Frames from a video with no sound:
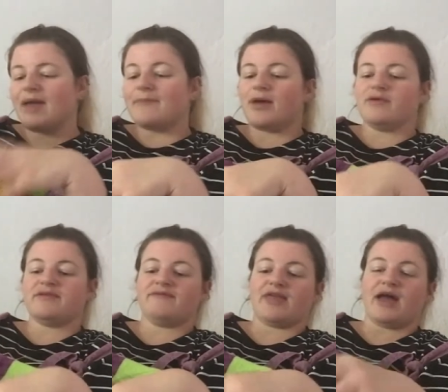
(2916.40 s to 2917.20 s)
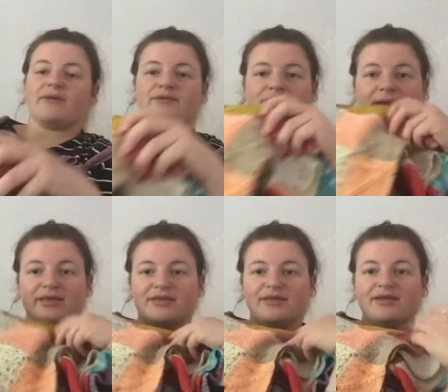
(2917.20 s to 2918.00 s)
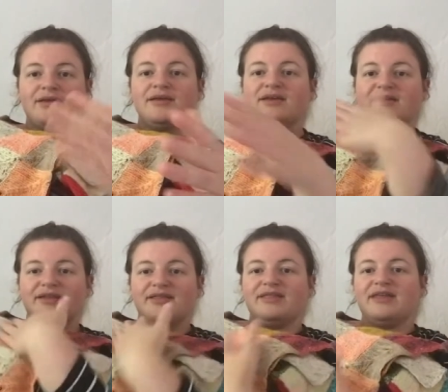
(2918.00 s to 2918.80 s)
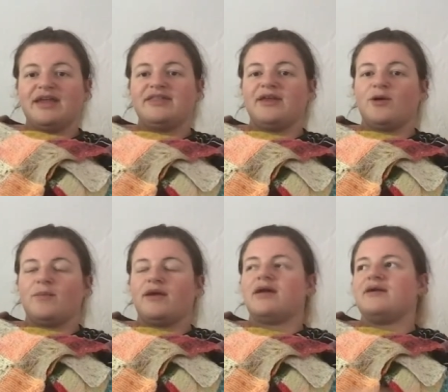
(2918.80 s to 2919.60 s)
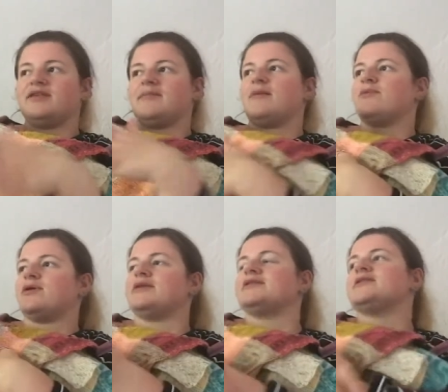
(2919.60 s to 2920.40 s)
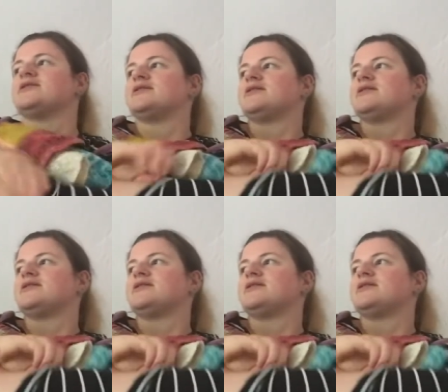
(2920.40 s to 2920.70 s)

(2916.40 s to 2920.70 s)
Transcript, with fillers: And most of that was spent knitting all my cosy memories.